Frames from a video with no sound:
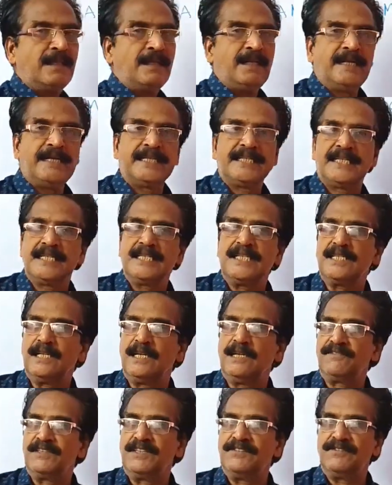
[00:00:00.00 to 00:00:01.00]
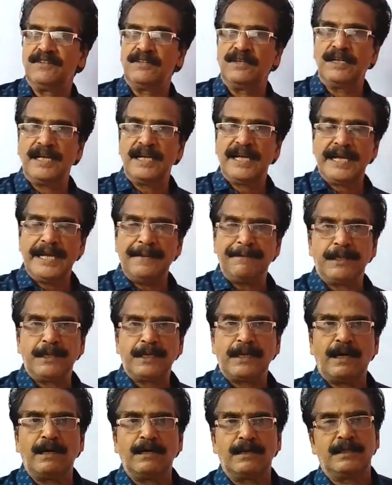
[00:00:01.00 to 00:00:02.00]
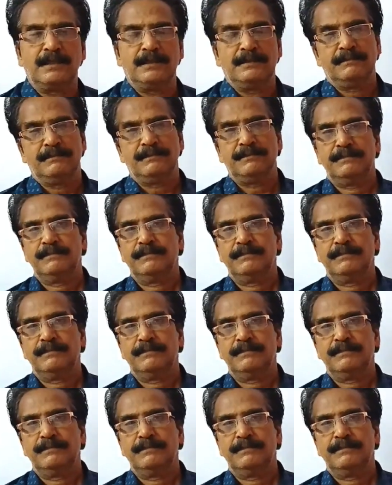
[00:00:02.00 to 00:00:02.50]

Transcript: letters of the word MCOT,